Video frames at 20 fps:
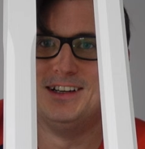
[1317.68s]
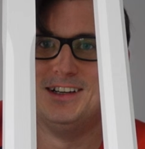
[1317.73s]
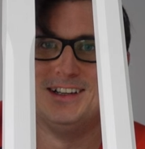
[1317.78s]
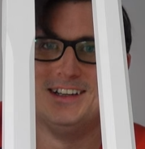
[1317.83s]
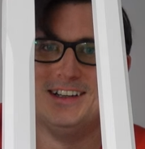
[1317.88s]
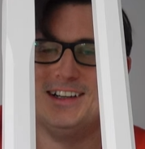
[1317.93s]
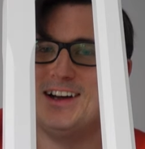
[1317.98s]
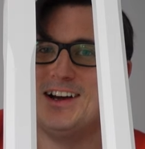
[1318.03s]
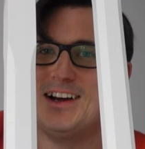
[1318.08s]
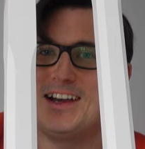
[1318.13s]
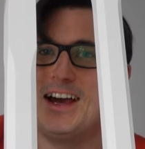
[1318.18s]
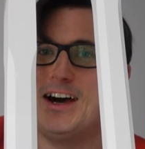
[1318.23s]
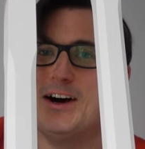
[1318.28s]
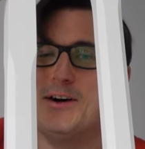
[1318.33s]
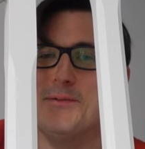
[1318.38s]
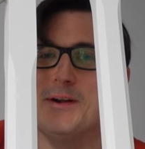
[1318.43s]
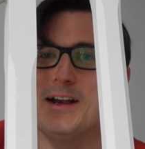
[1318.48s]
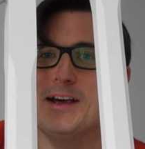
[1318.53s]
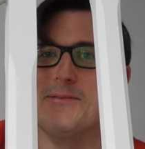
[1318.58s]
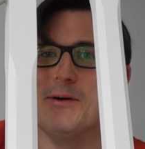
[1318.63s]
I
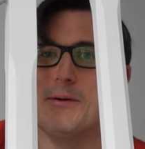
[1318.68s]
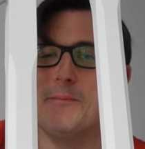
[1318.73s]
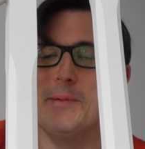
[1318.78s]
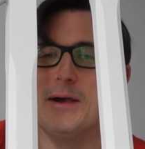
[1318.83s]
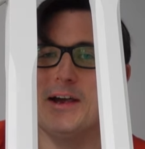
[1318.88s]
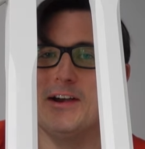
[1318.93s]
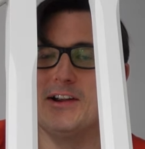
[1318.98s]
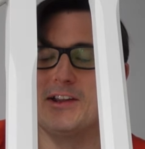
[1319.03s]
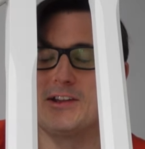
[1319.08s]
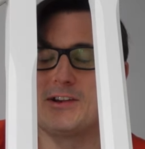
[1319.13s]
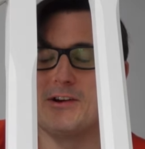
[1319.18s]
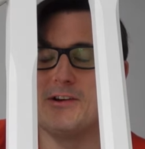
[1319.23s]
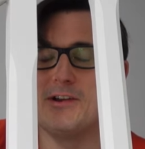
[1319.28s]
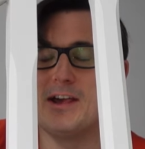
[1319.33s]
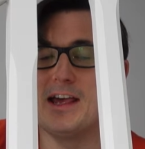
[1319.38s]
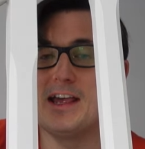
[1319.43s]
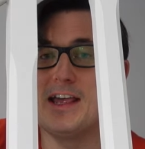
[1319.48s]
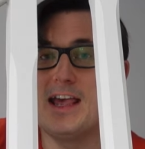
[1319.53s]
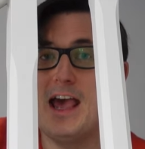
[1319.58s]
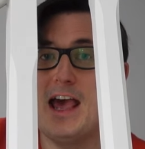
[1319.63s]
can't believe I'm peering through
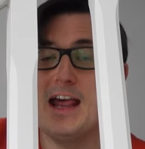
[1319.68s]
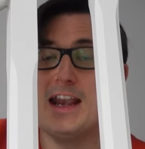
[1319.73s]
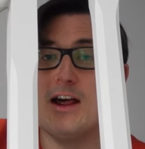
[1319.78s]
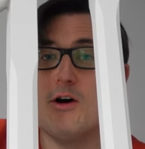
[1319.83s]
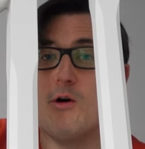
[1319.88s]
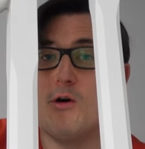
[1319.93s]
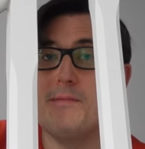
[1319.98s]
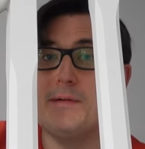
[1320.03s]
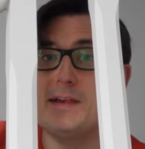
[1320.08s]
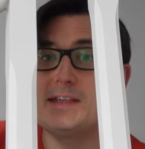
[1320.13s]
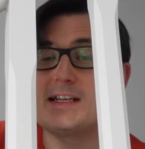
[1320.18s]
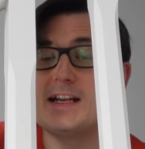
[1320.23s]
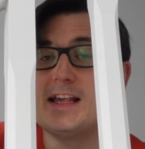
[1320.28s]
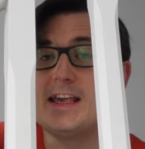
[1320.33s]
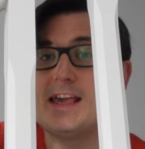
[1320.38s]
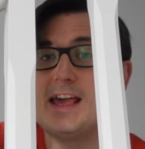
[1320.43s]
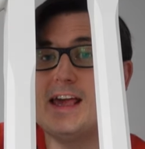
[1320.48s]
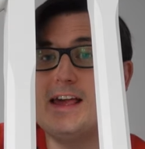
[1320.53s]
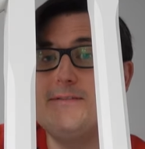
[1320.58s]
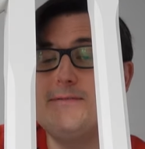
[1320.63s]
here. Now,
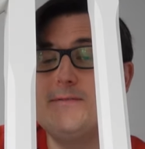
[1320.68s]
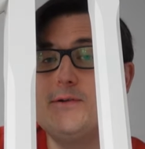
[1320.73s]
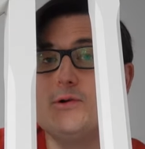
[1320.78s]
obviously, if